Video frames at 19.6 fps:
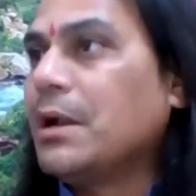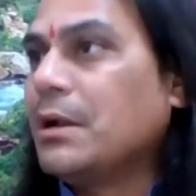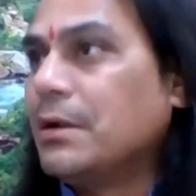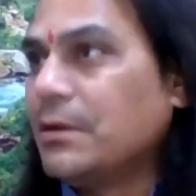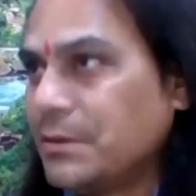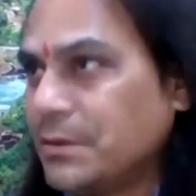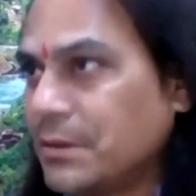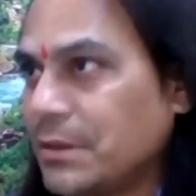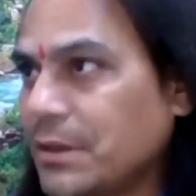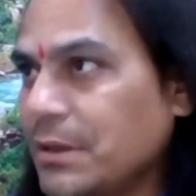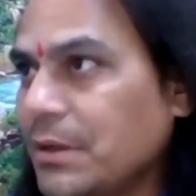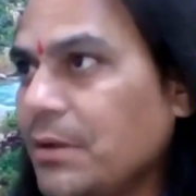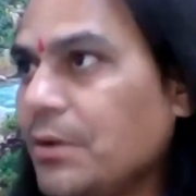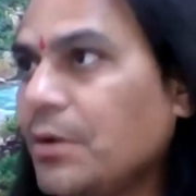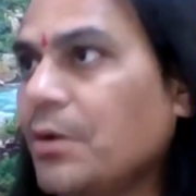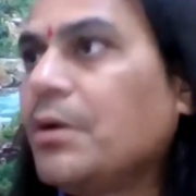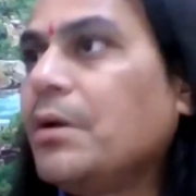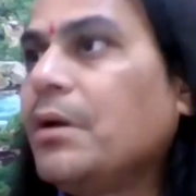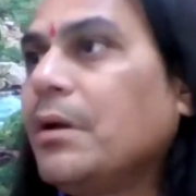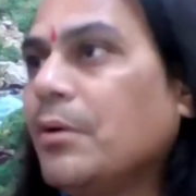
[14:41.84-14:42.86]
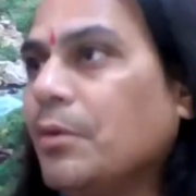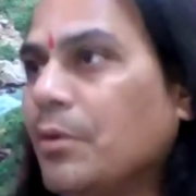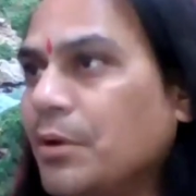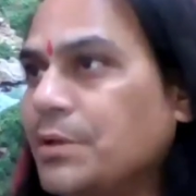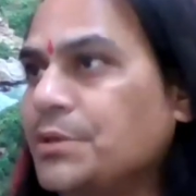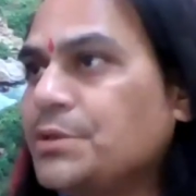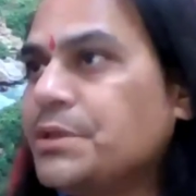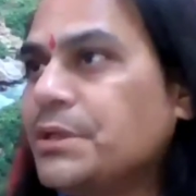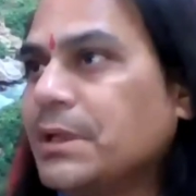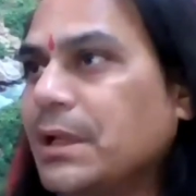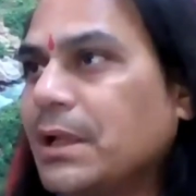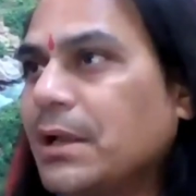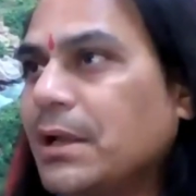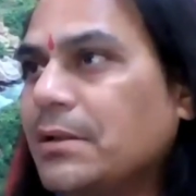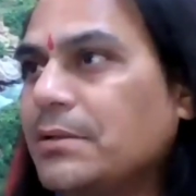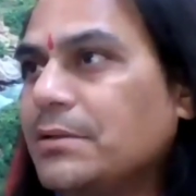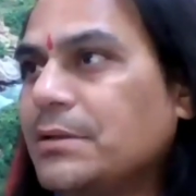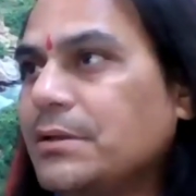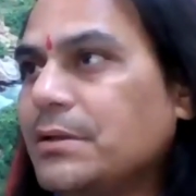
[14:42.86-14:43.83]
and holistic
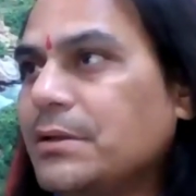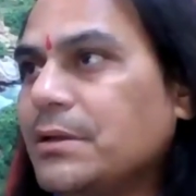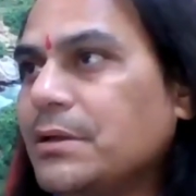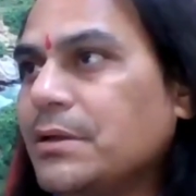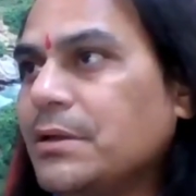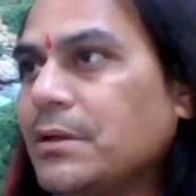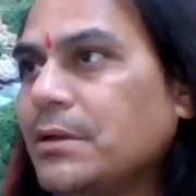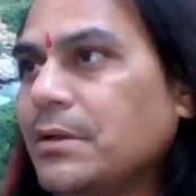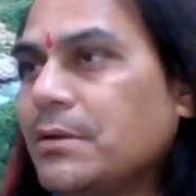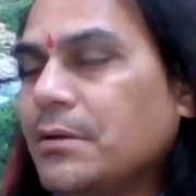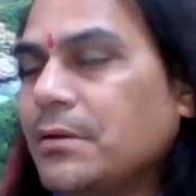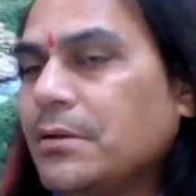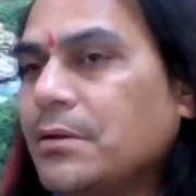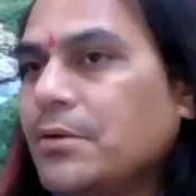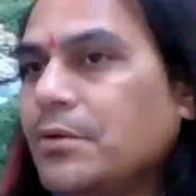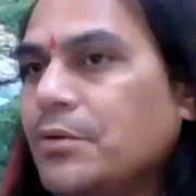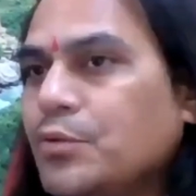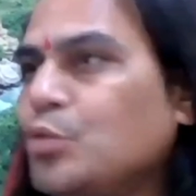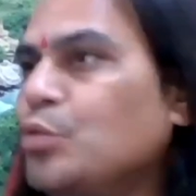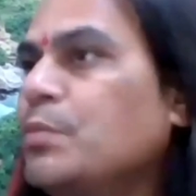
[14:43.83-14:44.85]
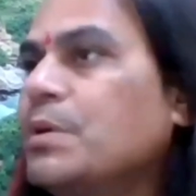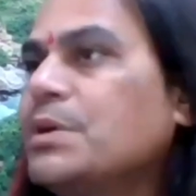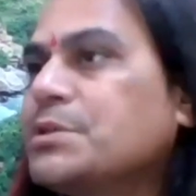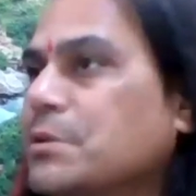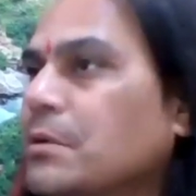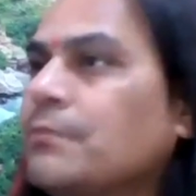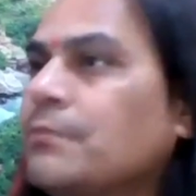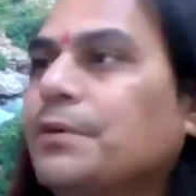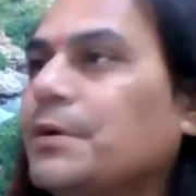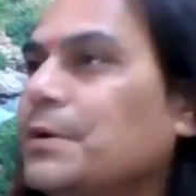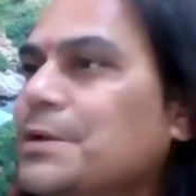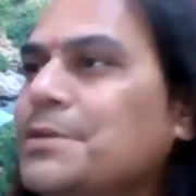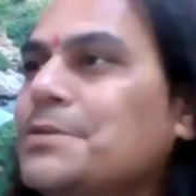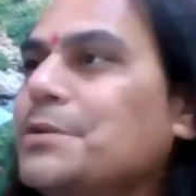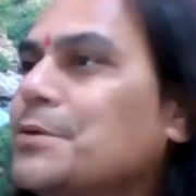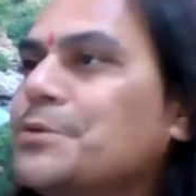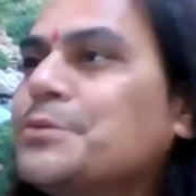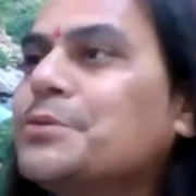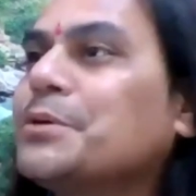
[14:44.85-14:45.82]
health, too much comfort
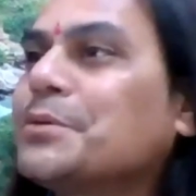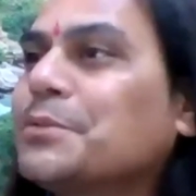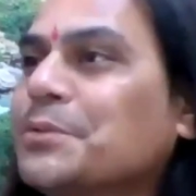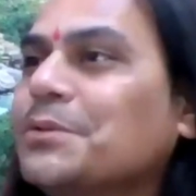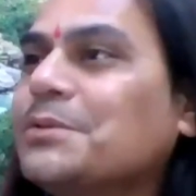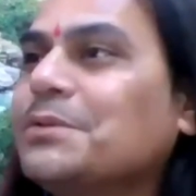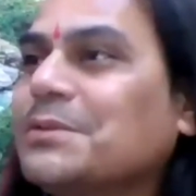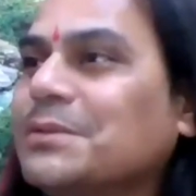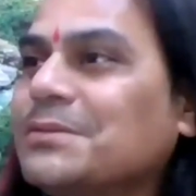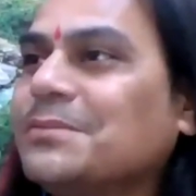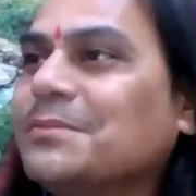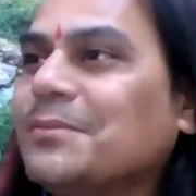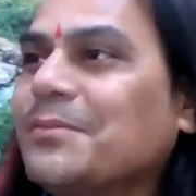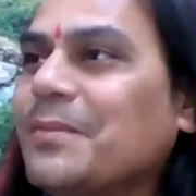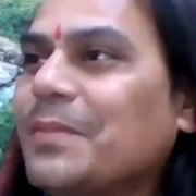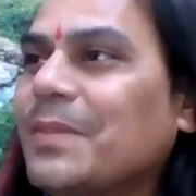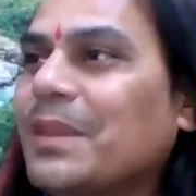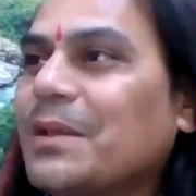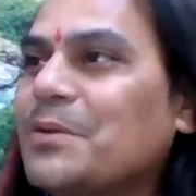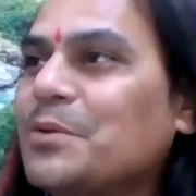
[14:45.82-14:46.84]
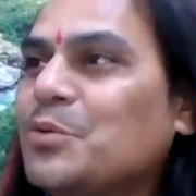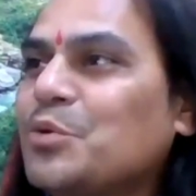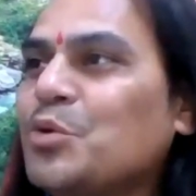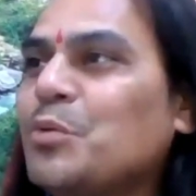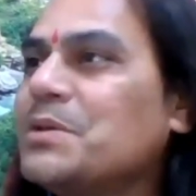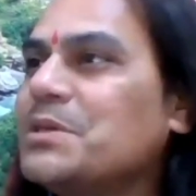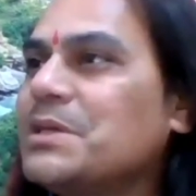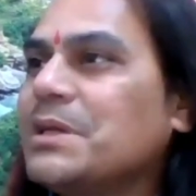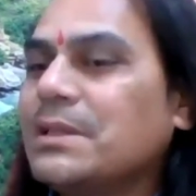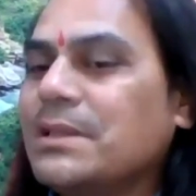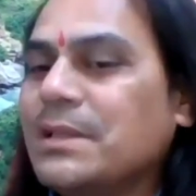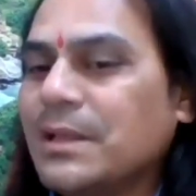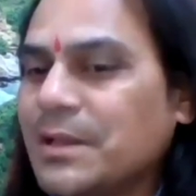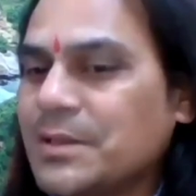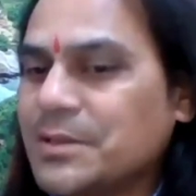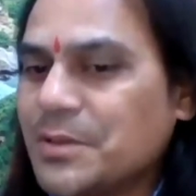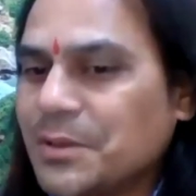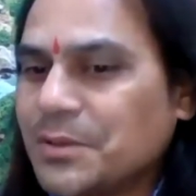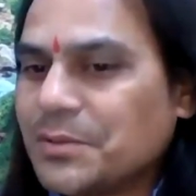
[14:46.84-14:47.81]
is also not good. Too much
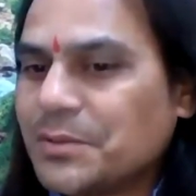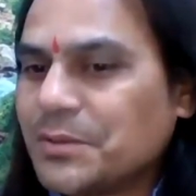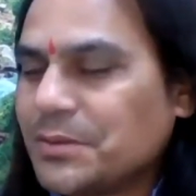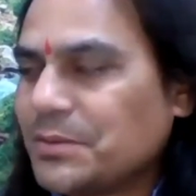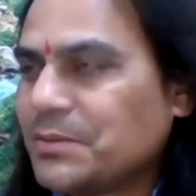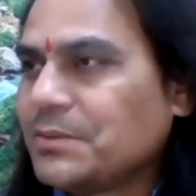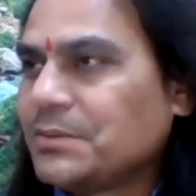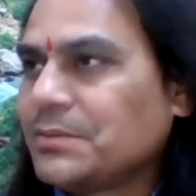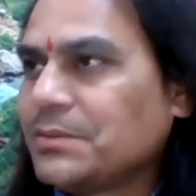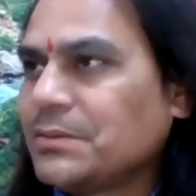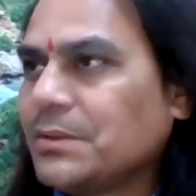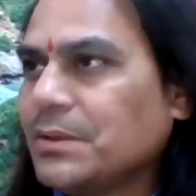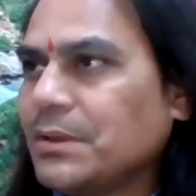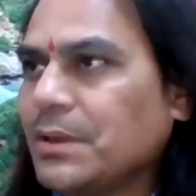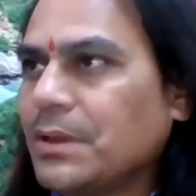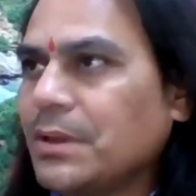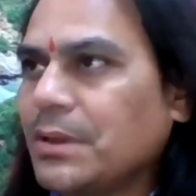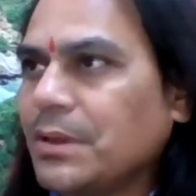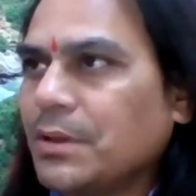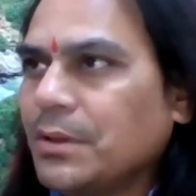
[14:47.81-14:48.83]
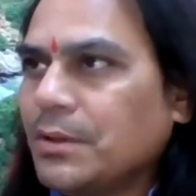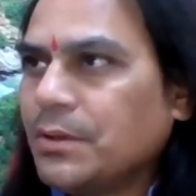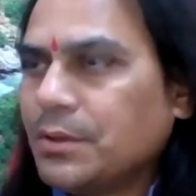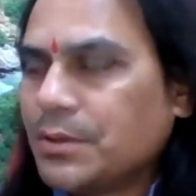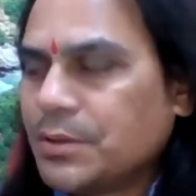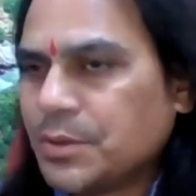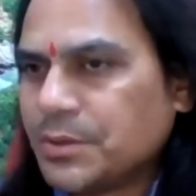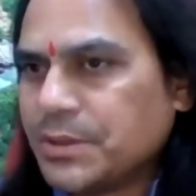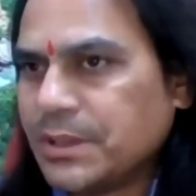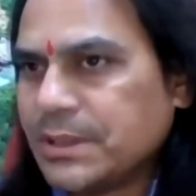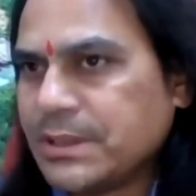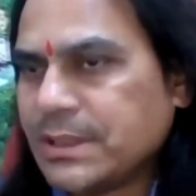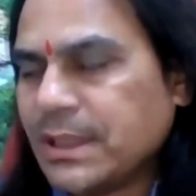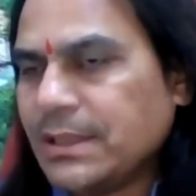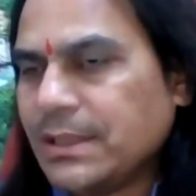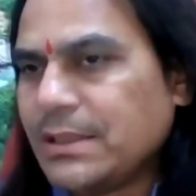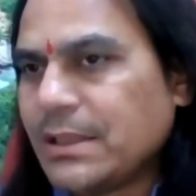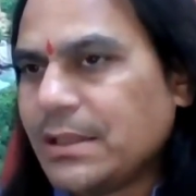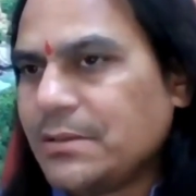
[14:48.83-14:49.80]
anything is not good. So they say